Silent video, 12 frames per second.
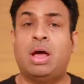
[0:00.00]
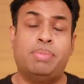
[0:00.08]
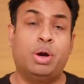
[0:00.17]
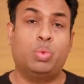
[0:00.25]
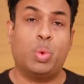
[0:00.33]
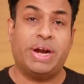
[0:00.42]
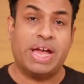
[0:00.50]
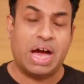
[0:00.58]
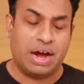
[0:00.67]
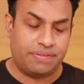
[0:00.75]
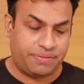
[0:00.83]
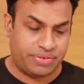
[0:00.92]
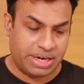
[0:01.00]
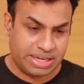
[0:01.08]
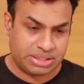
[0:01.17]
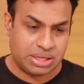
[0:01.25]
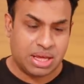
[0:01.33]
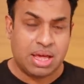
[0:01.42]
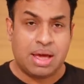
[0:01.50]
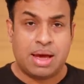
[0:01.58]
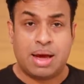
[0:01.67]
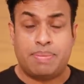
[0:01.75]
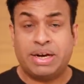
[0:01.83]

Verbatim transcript: about one and a half days. Uh,